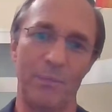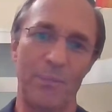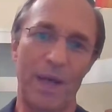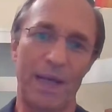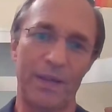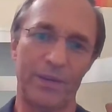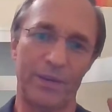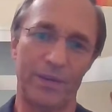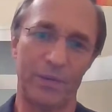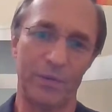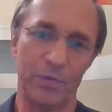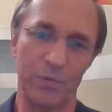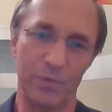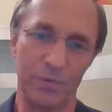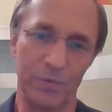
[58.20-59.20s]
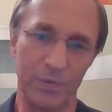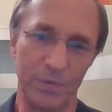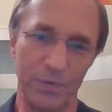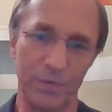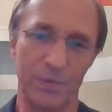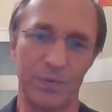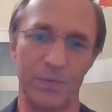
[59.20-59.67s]
path
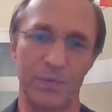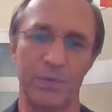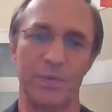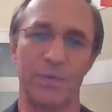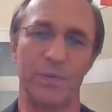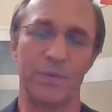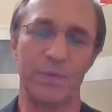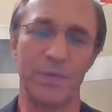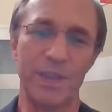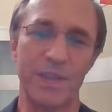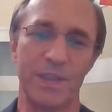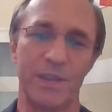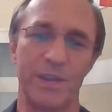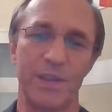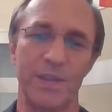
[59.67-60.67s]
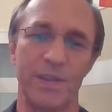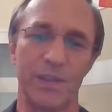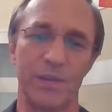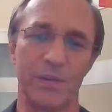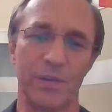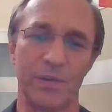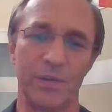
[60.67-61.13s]
to research
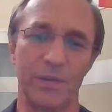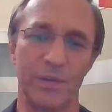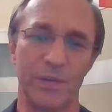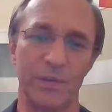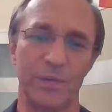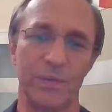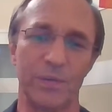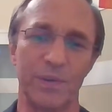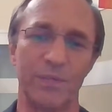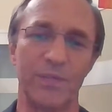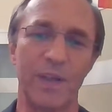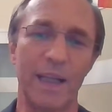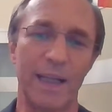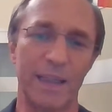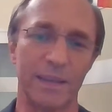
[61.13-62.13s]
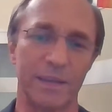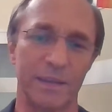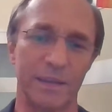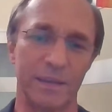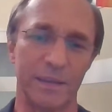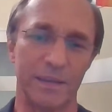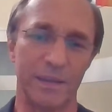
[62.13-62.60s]
or to
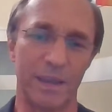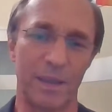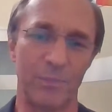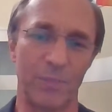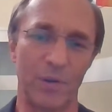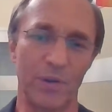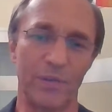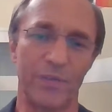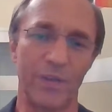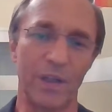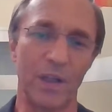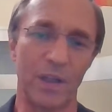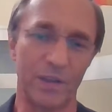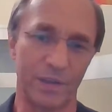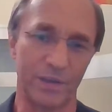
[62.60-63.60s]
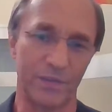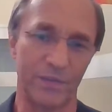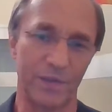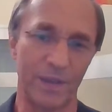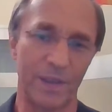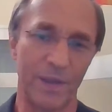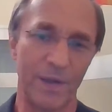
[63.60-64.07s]
reflect upon
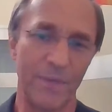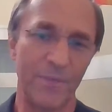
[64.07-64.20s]
philosophy.